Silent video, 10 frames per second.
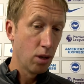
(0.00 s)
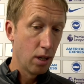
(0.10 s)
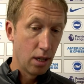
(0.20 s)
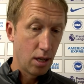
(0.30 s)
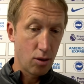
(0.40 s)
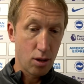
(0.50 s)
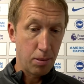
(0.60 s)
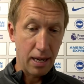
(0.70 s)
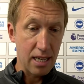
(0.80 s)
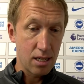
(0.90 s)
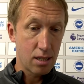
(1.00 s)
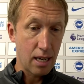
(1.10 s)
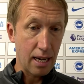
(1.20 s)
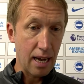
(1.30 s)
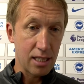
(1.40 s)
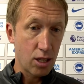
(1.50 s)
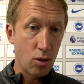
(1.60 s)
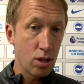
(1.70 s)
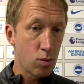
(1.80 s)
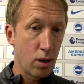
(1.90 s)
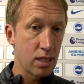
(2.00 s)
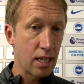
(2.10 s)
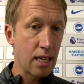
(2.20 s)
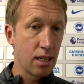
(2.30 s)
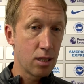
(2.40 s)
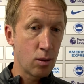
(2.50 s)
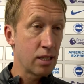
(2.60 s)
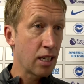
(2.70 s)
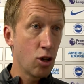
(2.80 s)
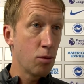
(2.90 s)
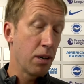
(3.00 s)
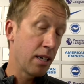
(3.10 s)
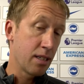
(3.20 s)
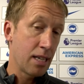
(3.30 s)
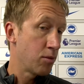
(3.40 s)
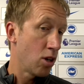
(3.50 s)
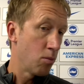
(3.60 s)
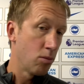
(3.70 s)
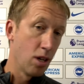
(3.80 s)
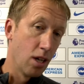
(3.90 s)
I thought the players executed as well as they could, but at the same time,